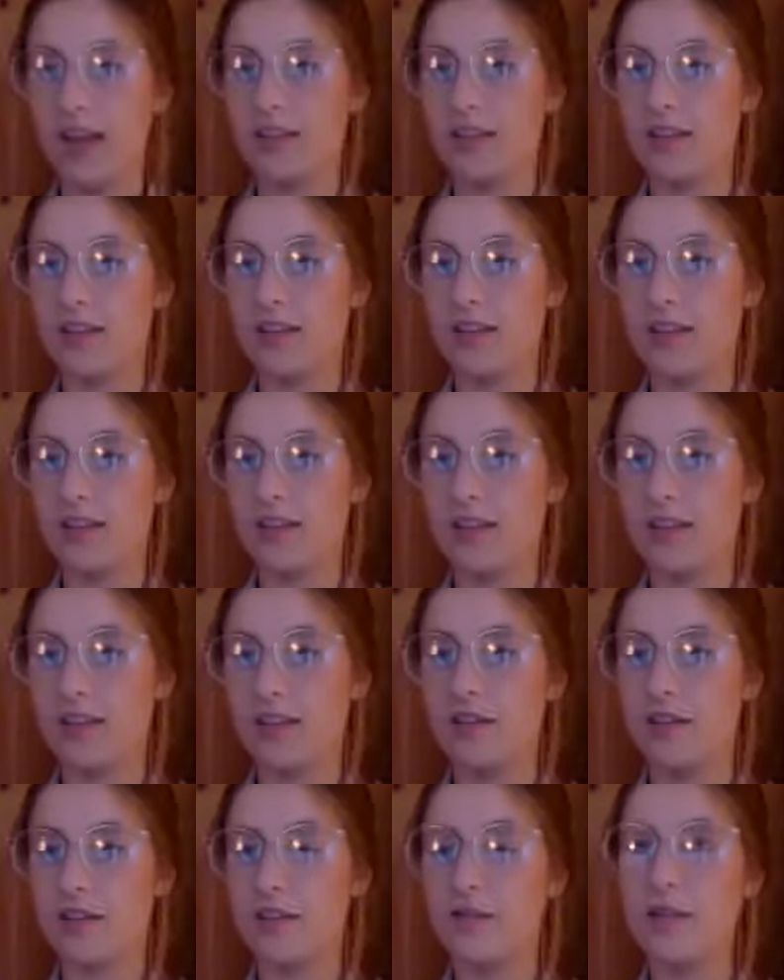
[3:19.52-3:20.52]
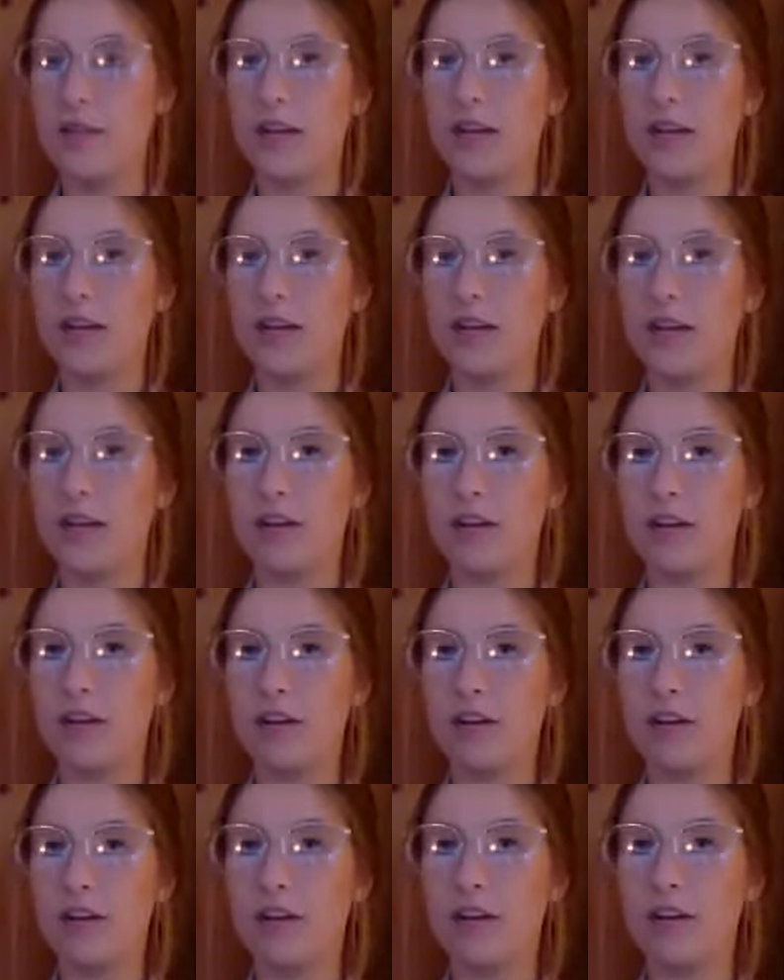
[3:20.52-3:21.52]
my current
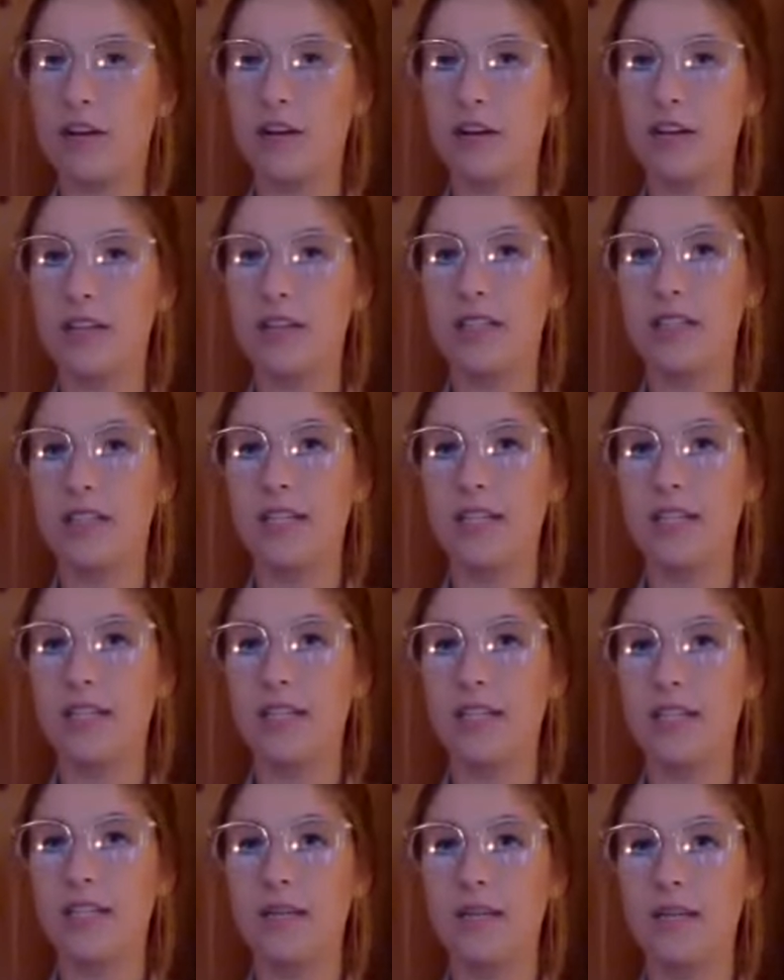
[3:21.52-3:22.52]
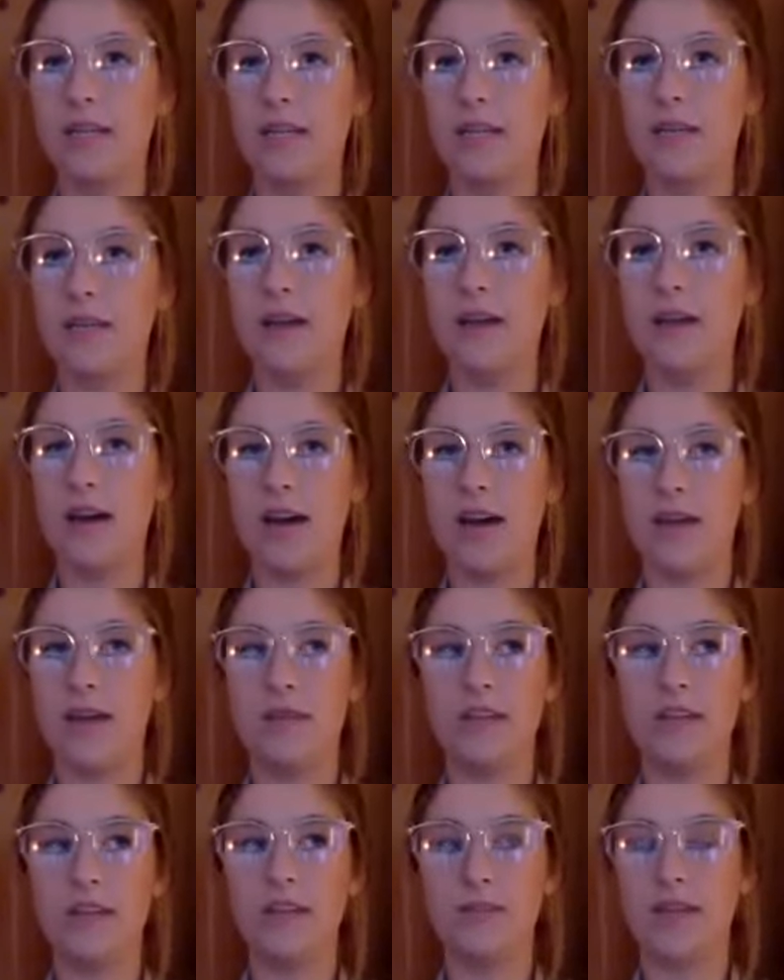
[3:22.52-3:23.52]
team is
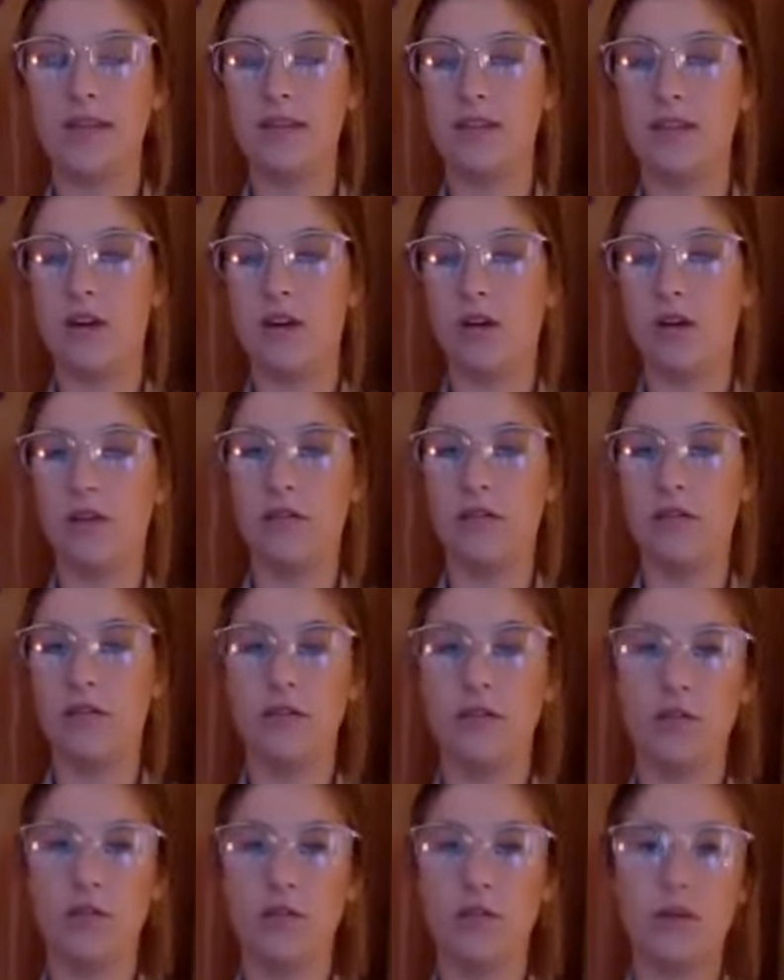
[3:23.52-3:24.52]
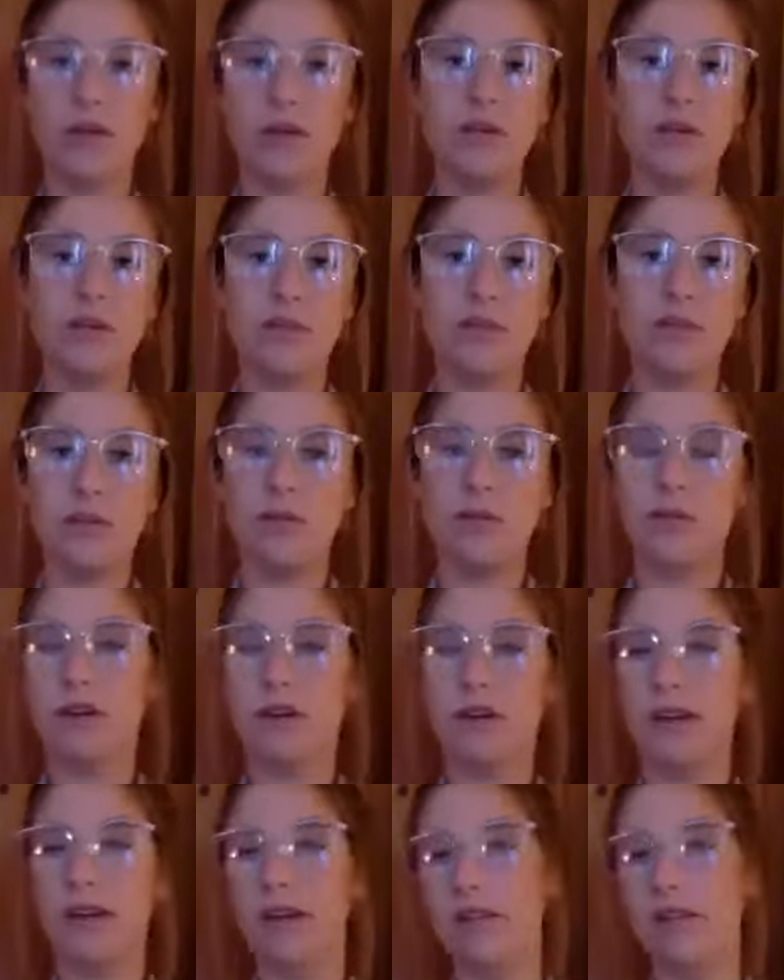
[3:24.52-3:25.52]
based all over the world. We have people
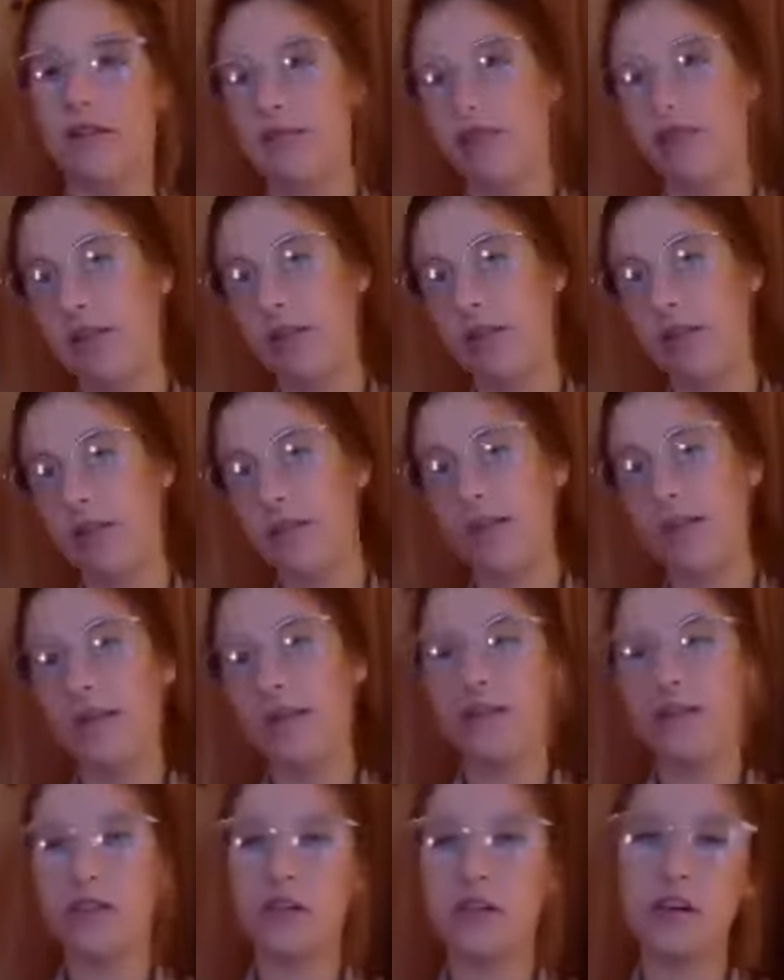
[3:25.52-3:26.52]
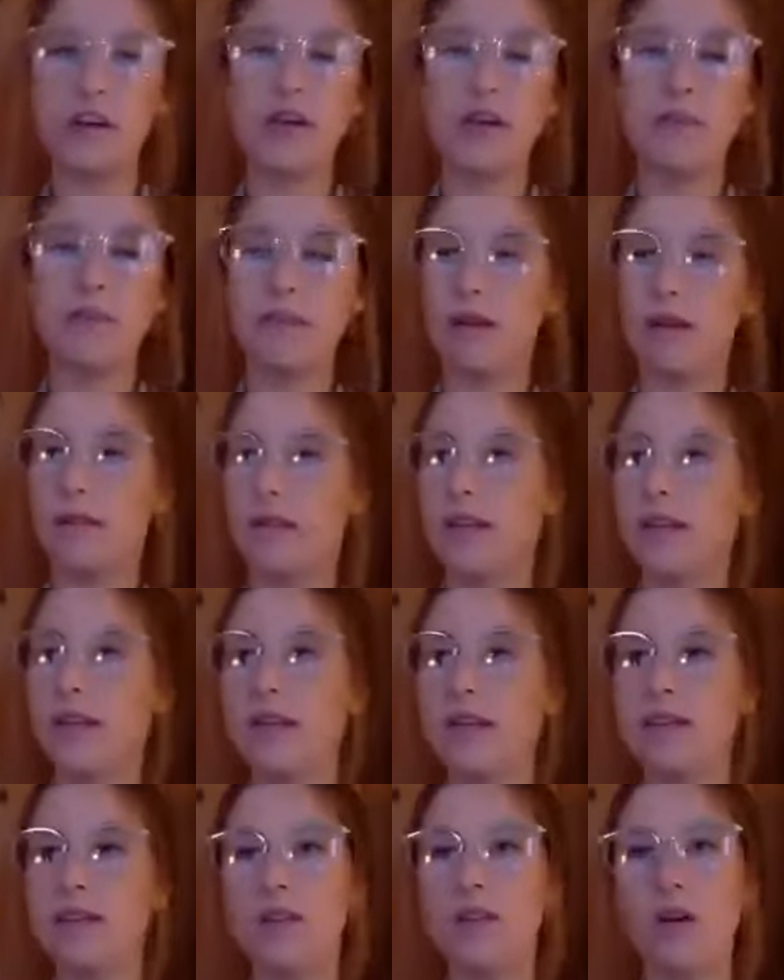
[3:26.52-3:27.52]
working in the Philippines, Europe, Middle
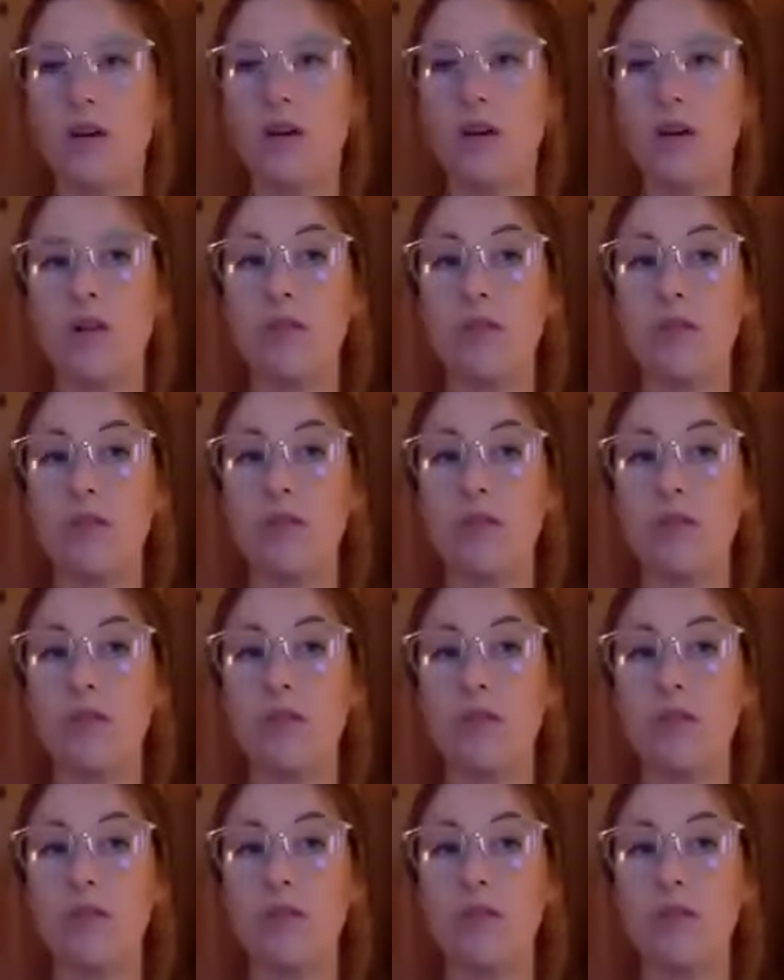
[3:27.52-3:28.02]
East, all over